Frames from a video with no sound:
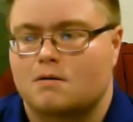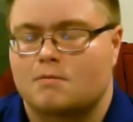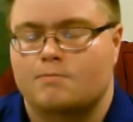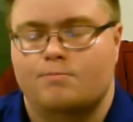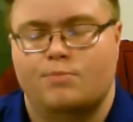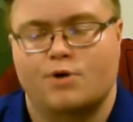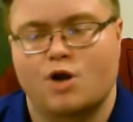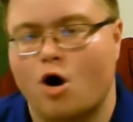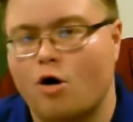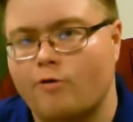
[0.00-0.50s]

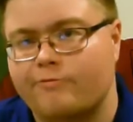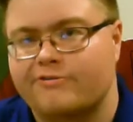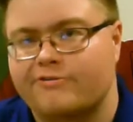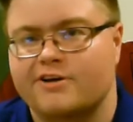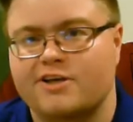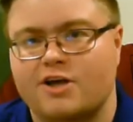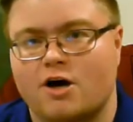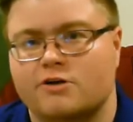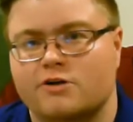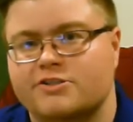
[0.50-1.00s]
But hopefully
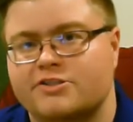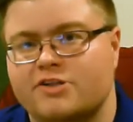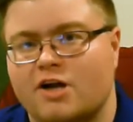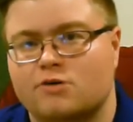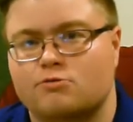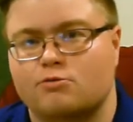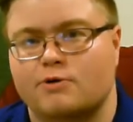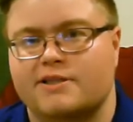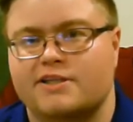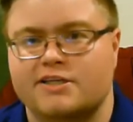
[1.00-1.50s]
y'all
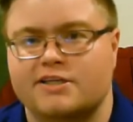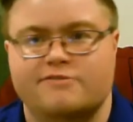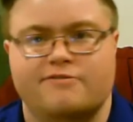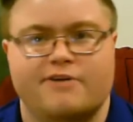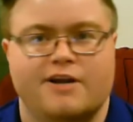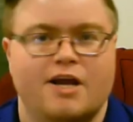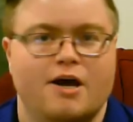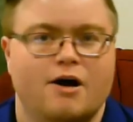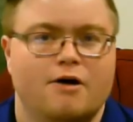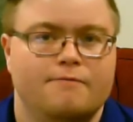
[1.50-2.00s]
stuck with this
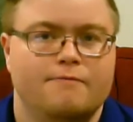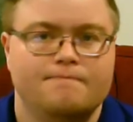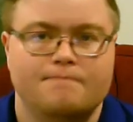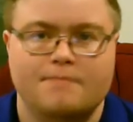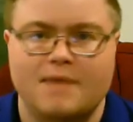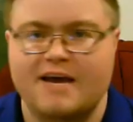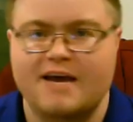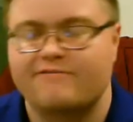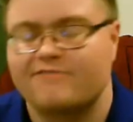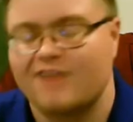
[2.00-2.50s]
video.
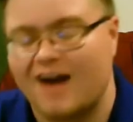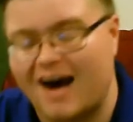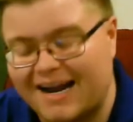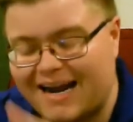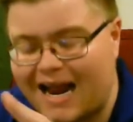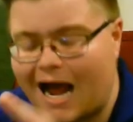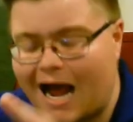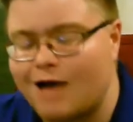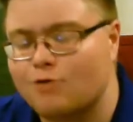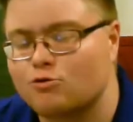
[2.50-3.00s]
If
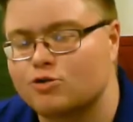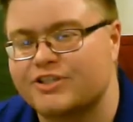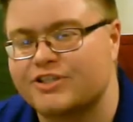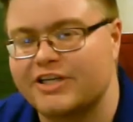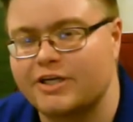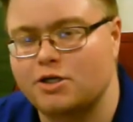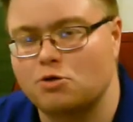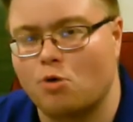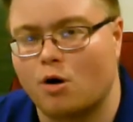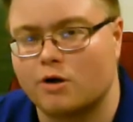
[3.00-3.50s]
not, I will
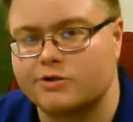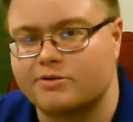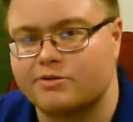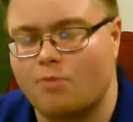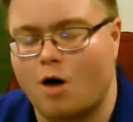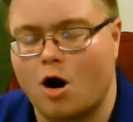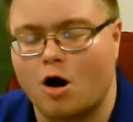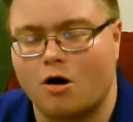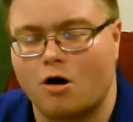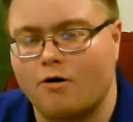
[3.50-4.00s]
see you all
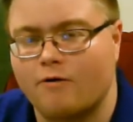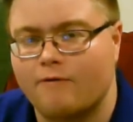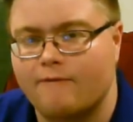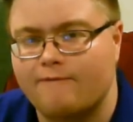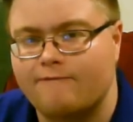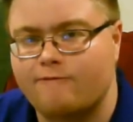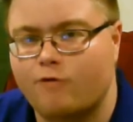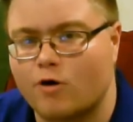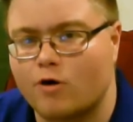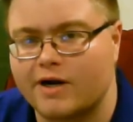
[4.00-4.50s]
tomorrow
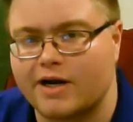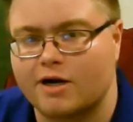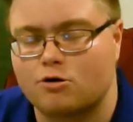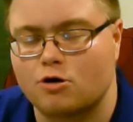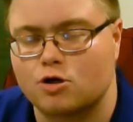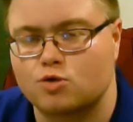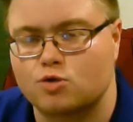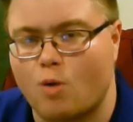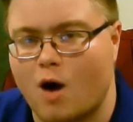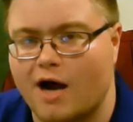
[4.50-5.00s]
for
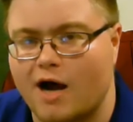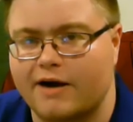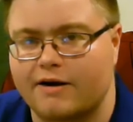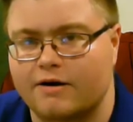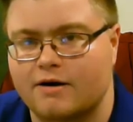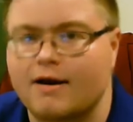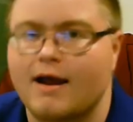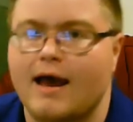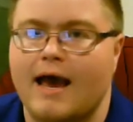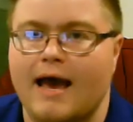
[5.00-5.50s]
Nicola
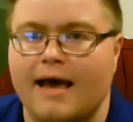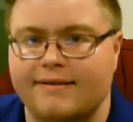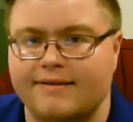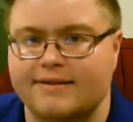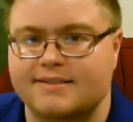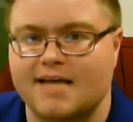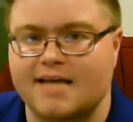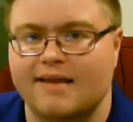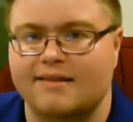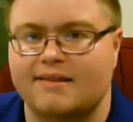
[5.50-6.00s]
Dwyer and the
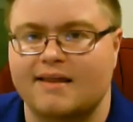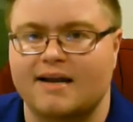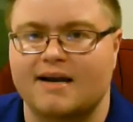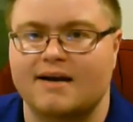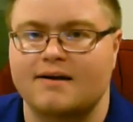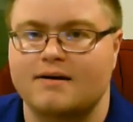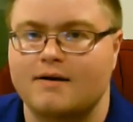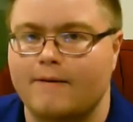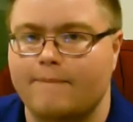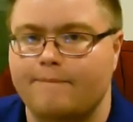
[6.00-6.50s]
10th
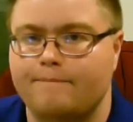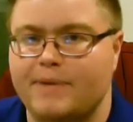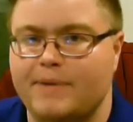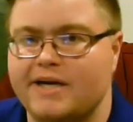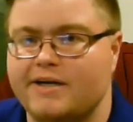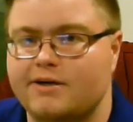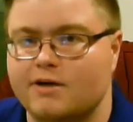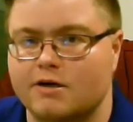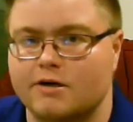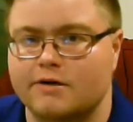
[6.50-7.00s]
inning. Be
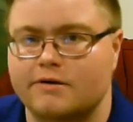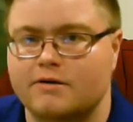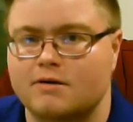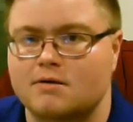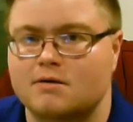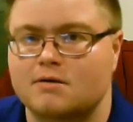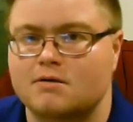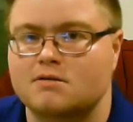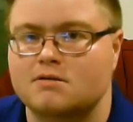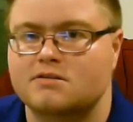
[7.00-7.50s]
good.
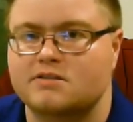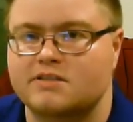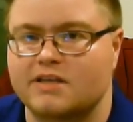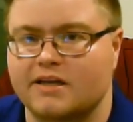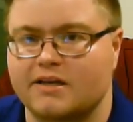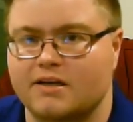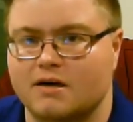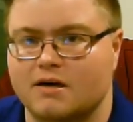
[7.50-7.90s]
See